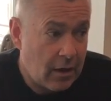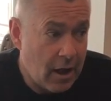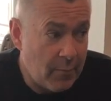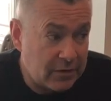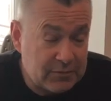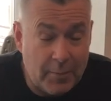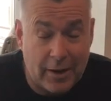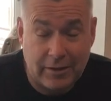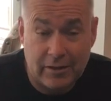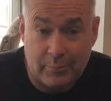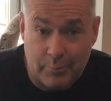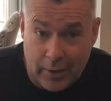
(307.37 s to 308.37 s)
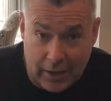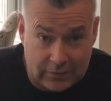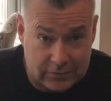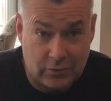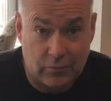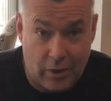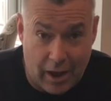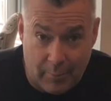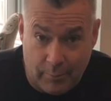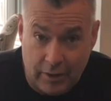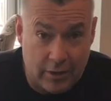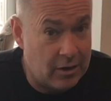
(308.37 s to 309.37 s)
I'm expecting the bass to
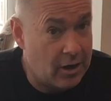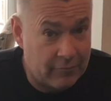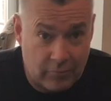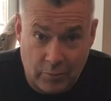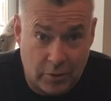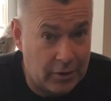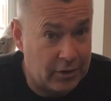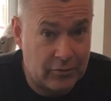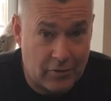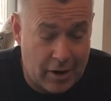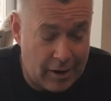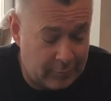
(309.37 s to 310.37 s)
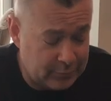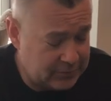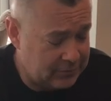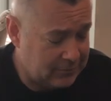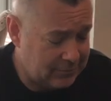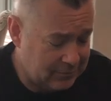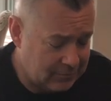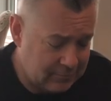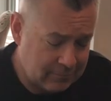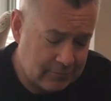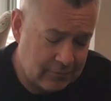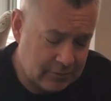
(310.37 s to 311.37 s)
drop, but it never really drops.
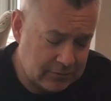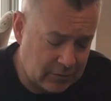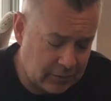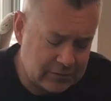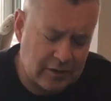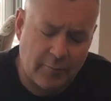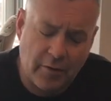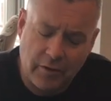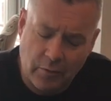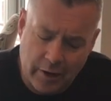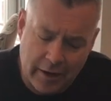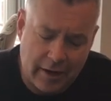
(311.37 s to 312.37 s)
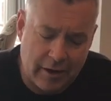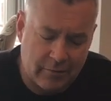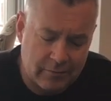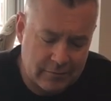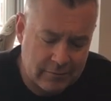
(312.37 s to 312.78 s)
Let's turn this up all the way now.